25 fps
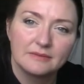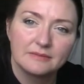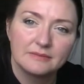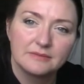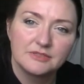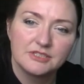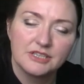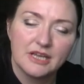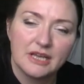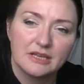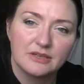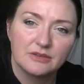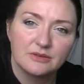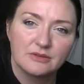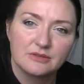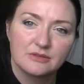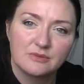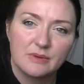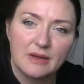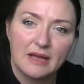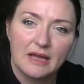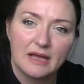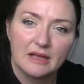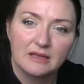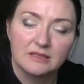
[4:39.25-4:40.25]
shadow as
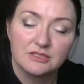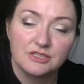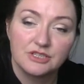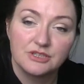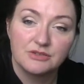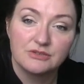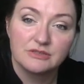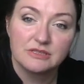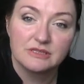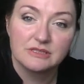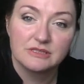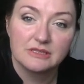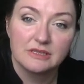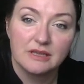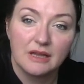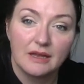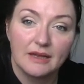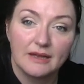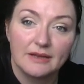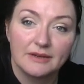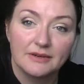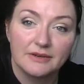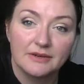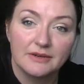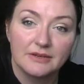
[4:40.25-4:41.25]
well to use as a
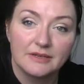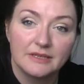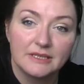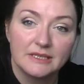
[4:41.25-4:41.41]
liner.